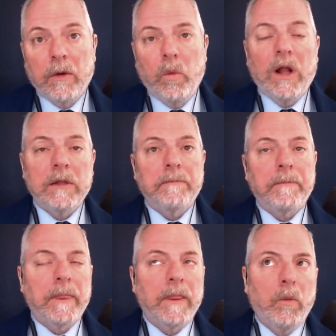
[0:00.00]
Well,
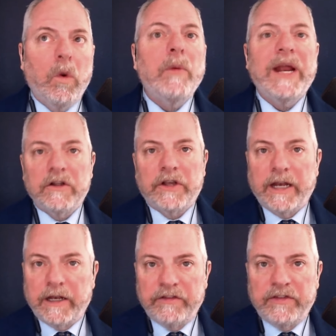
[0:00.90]
one way to look
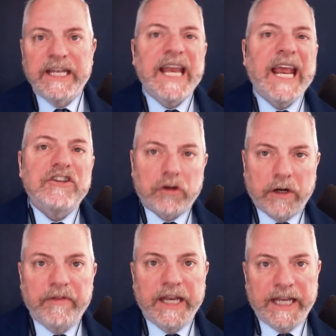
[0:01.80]
at it is the nature
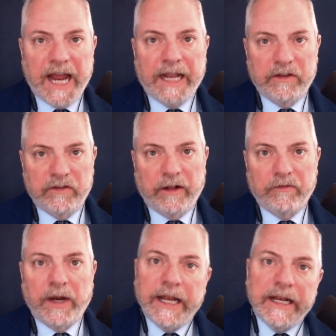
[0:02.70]
of the attack itself, right?